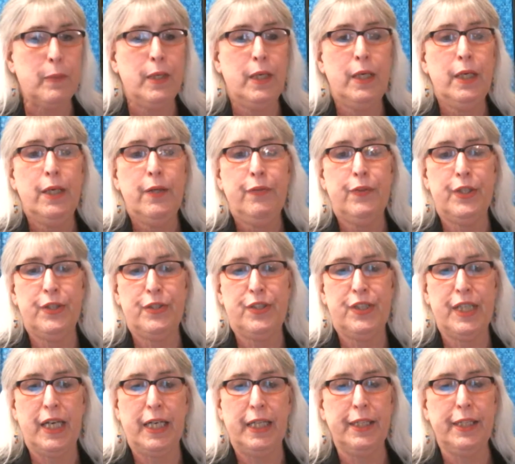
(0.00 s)
The
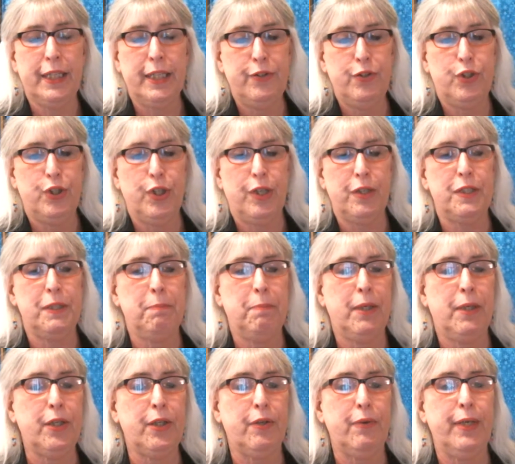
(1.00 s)
sun conjuncts
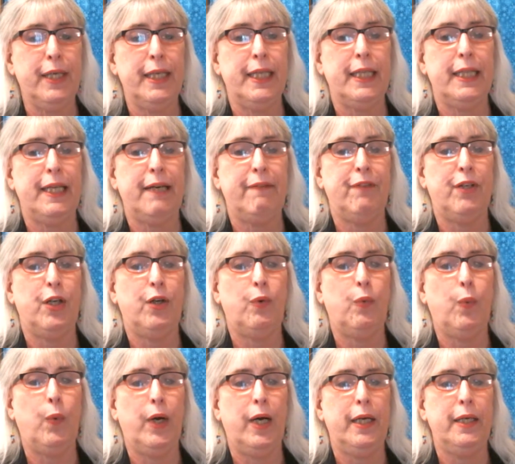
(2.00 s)
Mercury at
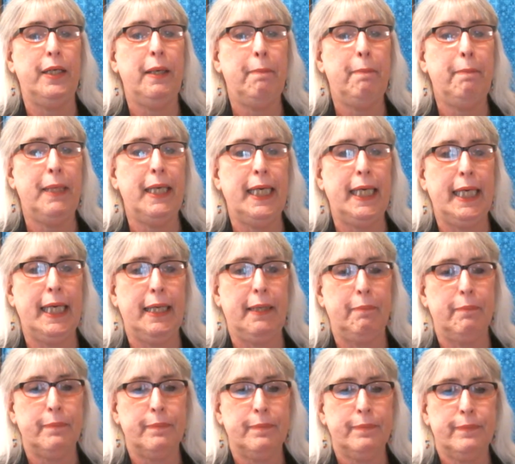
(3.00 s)
11:01 p.m.
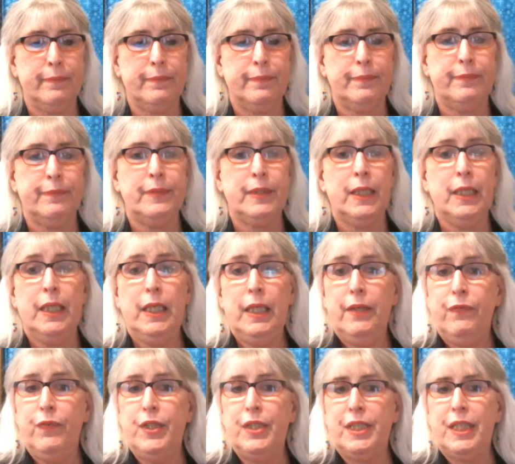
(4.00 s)

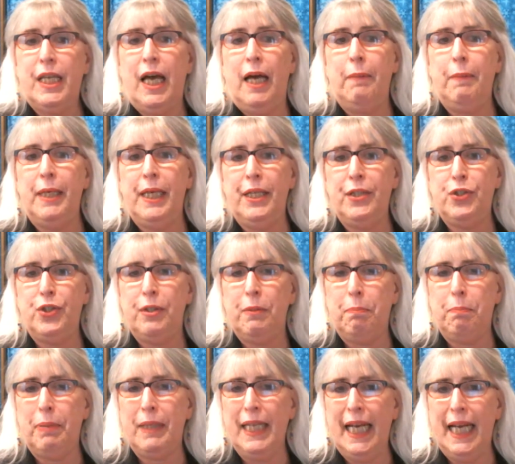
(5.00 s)
This combination of
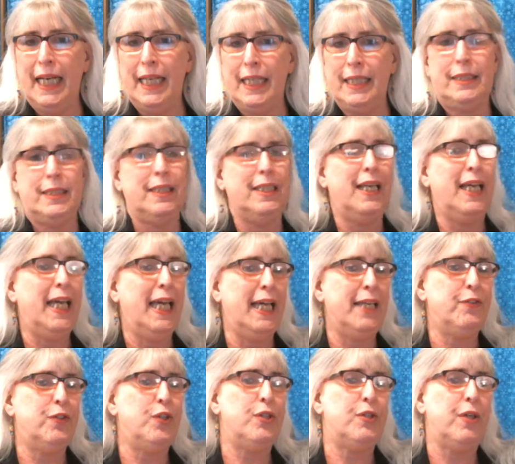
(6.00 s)
planets
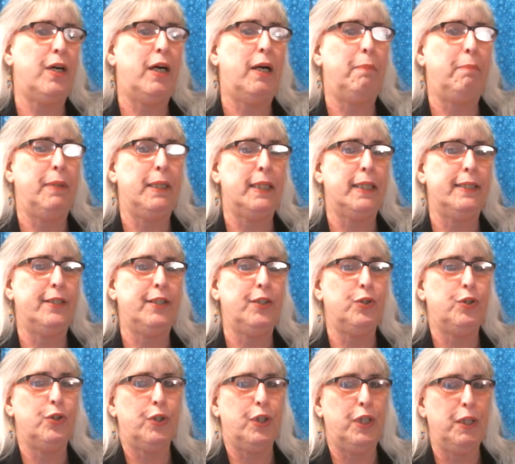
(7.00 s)
enhances our ability
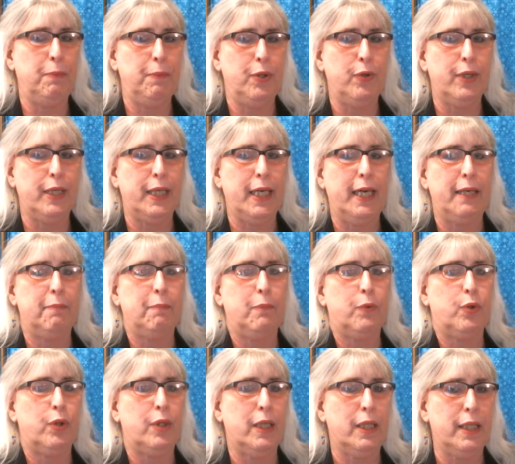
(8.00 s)
to communicate
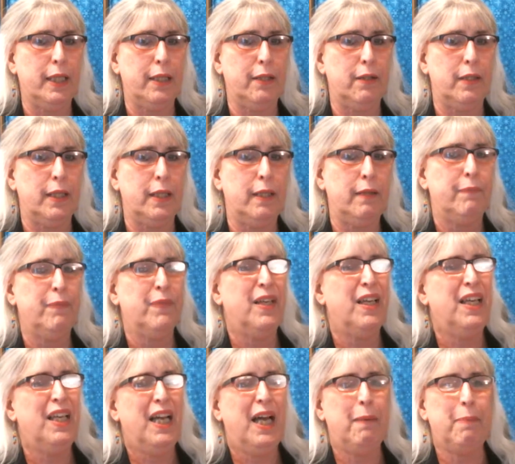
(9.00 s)
more clearly
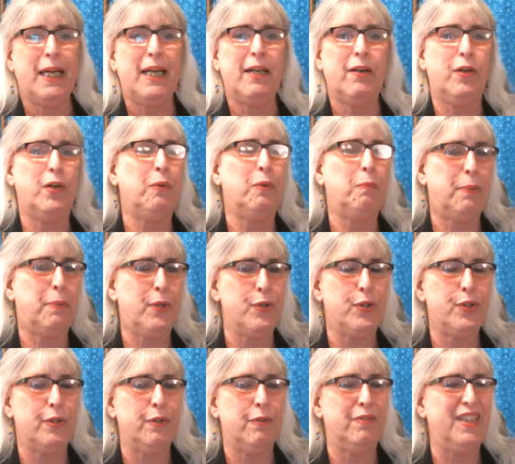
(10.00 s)
about our own
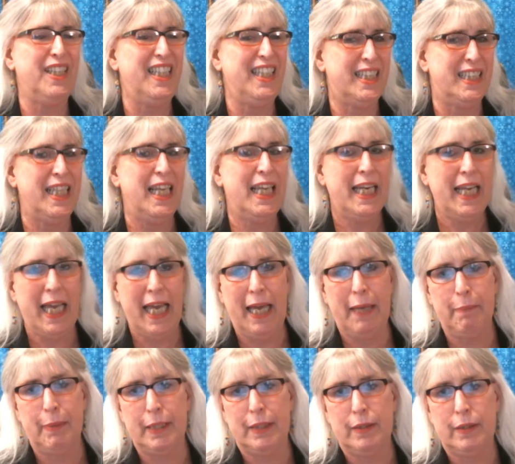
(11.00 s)
personal needs and
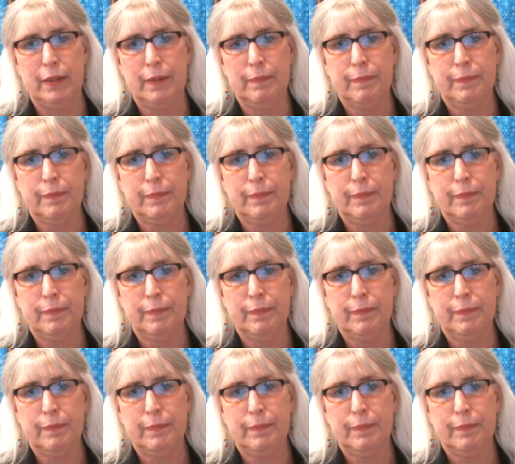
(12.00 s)
habits.